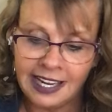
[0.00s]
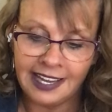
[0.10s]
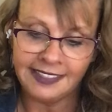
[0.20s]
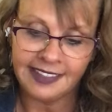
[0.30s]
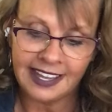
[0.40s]

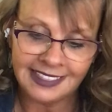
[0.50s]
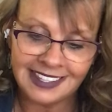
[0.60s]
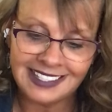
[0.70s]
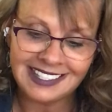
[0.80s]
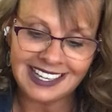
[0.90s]
that
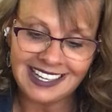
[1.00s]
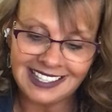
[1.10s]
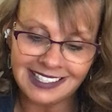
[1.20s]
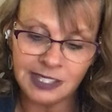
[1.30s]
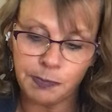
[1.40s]
this
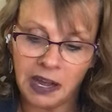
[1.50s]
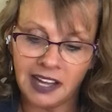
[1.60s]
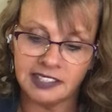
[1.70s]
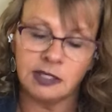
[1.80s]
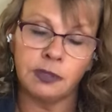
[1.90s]
is
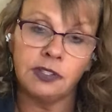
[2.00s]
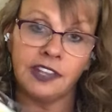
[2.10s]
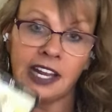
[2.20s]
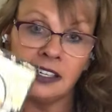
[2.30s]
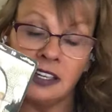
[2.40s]
possible,
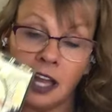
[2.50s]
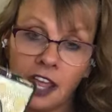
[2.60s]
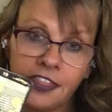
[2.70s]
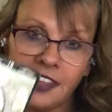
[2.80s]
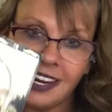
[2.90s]
that
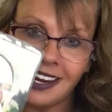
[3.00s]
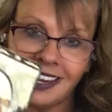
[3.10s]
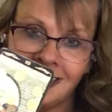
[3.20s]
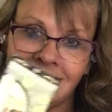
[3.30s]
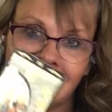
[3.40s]
nothing
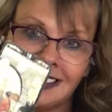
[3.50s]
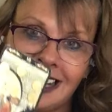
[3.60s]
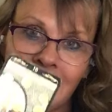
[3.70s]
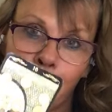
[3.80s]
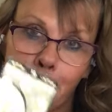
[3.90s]
is
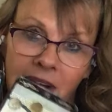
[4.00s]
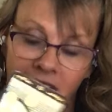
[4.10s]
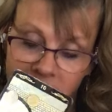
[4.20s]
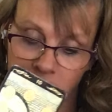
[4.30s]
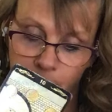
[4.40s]

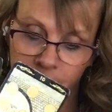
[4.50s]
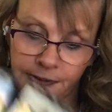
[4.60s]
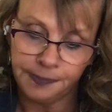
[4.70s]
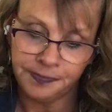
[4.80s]
impossible,